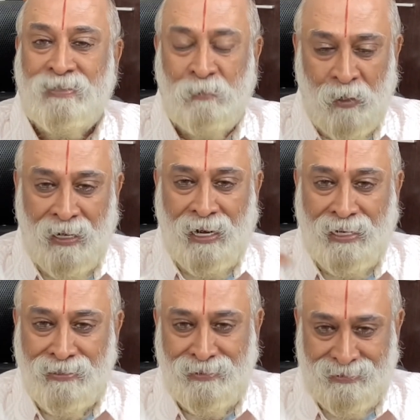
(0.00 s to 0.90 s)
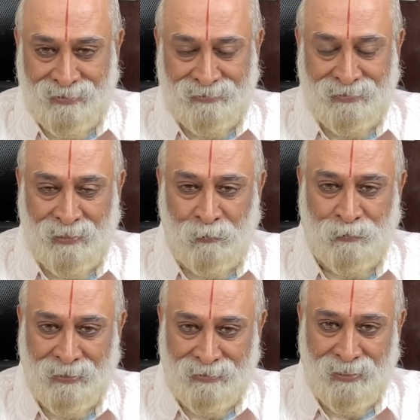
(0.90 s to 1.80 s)
Somehow I liked it. I
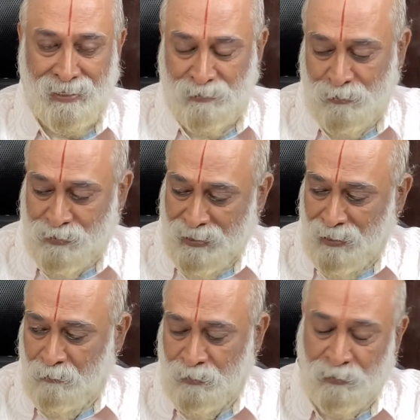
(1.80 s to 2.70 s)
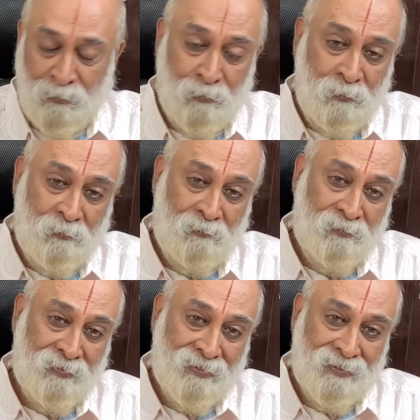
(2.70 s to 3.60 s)
would just like to share with you.
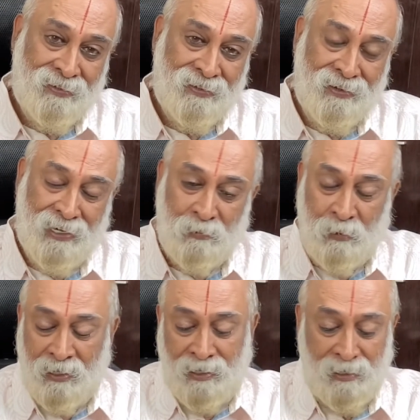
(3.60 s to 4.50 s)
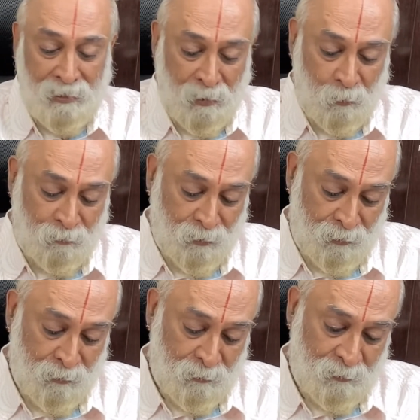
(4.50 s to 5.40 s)
Let me read it out for
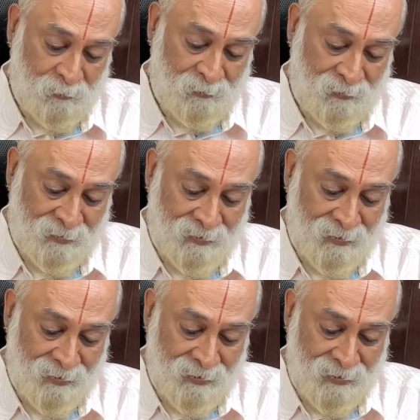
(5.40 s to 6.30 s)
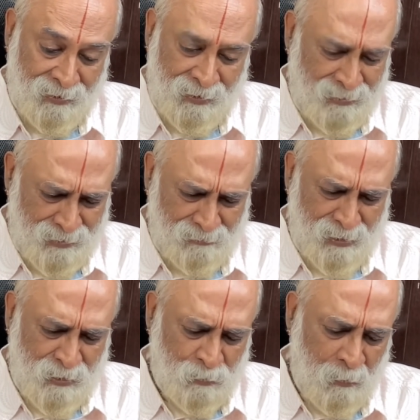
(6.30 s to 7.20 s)
you. It's a
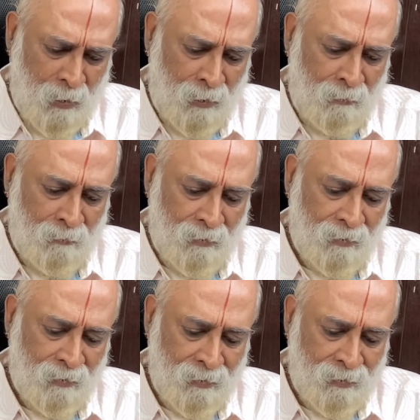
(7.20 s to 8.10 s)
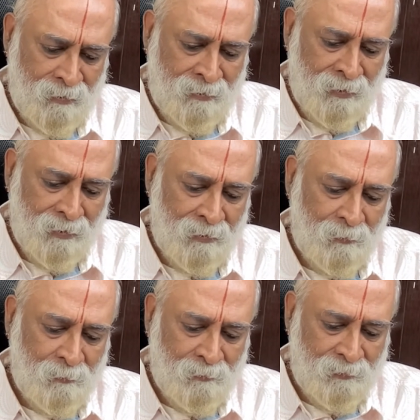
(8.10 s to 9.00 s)
very small thing.